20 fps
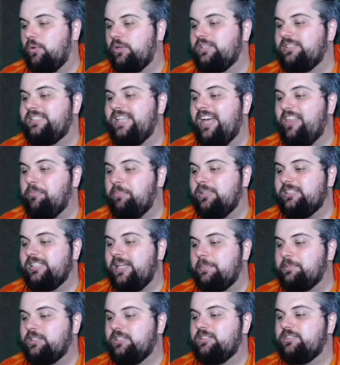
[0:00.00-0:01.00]
Death
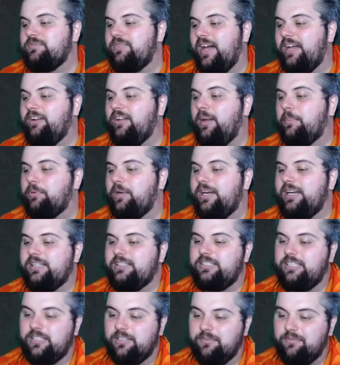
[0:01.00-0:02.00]
Perception's final upgrade at
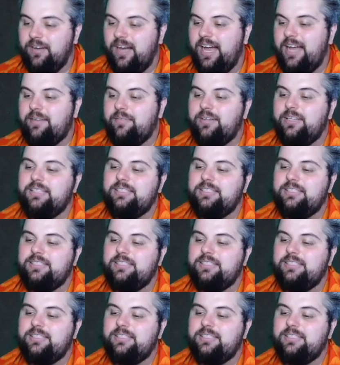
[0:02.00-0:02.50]
Tier 5